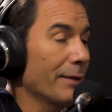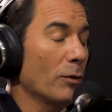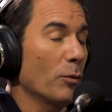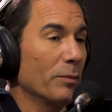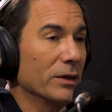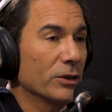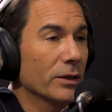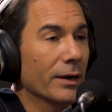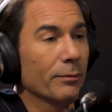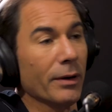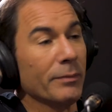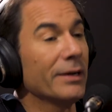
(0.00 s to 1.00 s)
I won't binge it.
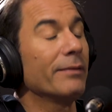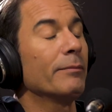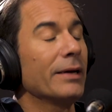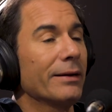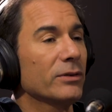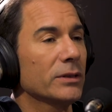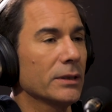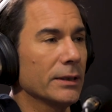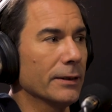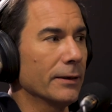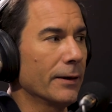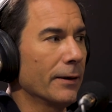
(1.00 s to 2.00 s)
I, I may never see
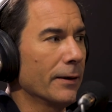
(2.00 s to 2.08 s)
it.